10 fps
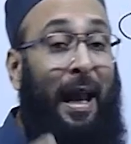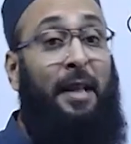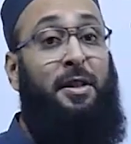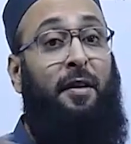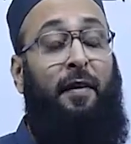
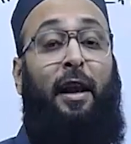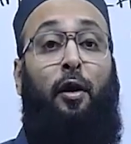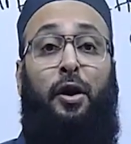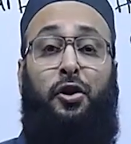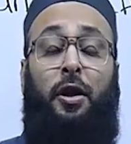balanced
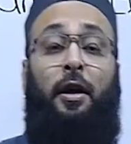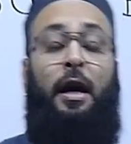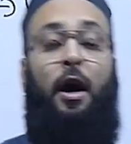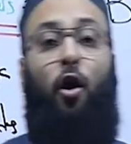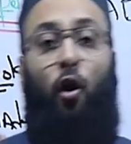evaluation,
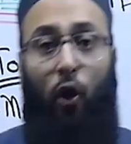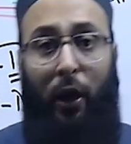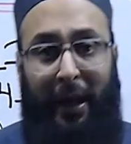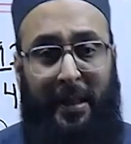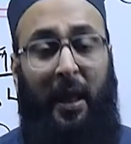
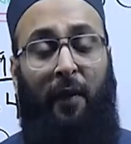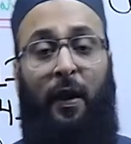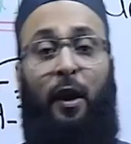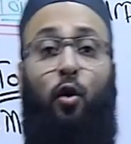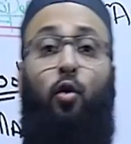all is
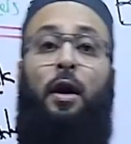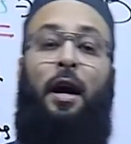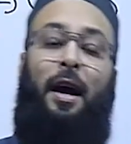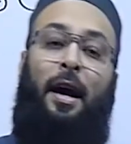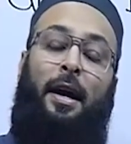giving you
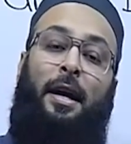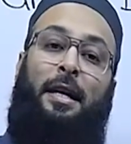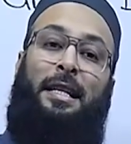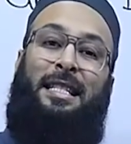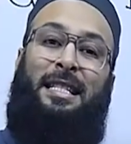
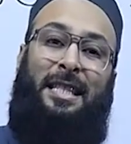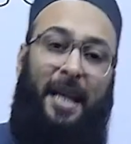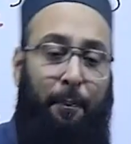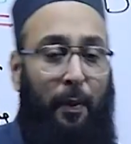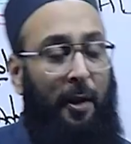
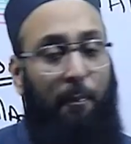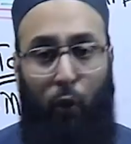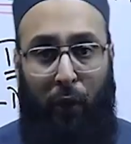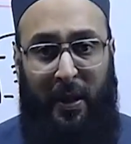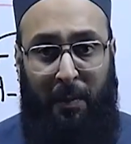separate
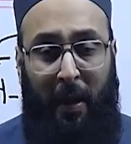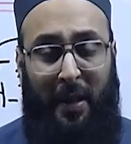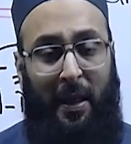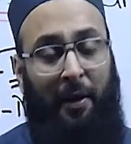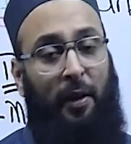bonus
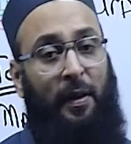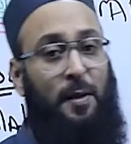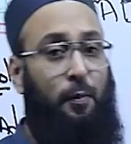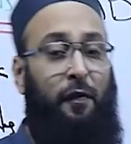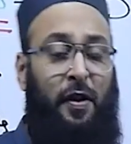marks under
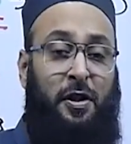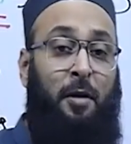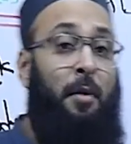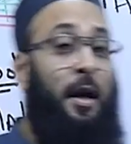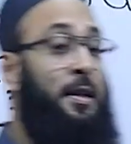these
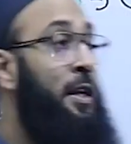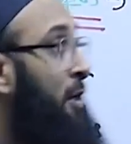professional marks.